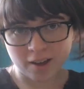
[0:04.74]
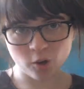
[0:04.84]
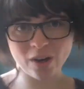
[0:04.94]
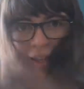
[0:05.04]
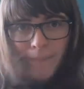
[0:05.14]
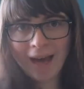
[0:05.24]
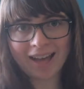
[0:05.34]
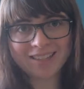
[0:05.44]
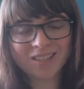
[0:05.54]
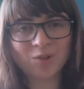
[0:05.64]
Quick
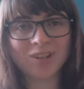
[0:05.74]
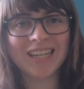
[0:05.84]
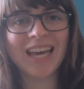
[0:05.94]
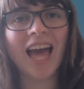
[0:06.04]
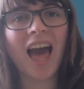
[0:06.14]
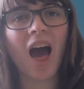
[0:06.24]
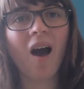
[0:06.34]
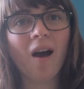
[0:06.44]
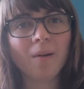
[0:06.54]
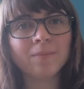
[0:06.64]
backstory,
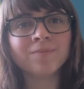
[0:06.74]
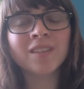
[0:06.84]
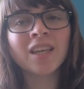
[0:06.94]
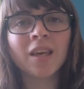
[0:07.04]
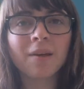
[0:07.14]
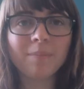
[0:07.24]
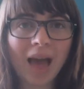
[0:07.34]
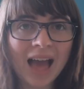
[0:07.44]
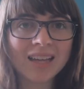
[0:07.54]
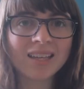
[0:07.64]

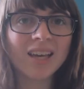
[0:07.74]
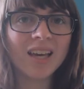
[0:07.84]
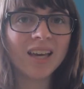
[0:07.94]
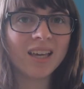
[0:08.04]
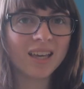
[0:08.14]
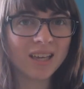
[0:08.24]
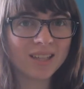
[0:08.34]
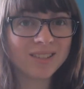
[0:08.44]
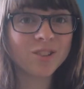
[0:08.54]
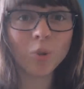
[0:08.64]
back
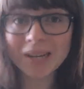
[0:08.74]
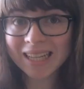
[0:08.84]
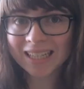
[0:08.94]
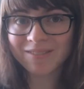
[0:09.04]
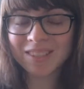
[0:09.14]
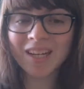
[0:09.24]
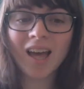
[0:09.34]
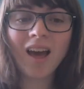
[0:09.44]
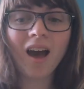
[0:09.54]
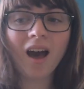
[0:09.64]
in 2011
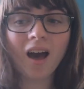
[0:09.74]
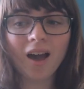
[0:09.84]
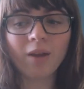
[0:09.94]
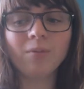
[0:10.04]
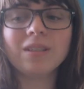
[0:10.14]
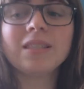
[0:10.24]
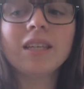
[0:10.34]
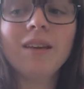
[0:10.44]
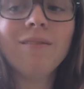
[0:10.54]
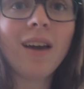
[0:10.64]
I
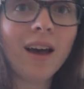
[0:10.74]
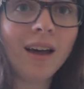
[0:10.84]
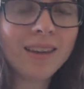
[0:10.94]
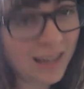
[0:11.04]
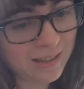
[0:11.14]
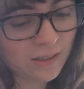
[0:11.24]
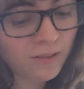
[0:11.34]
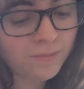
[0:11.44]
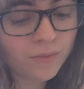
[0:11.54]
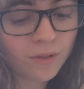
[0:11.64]
received a
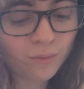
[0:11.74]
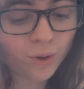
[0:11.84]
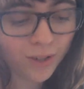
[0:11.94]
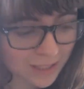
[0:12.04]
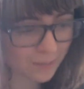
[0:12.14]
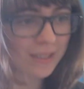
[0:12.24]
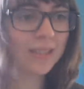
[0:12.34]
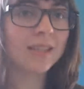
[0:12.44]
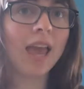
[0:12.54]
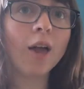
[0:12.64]
Kindle for
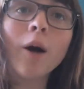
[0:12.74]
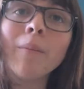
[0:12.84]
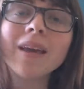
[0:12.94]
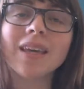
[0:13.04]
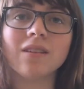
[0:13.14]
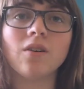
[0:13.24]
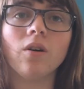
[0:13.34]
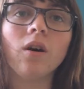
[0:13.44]
Christmas, and on my Kindle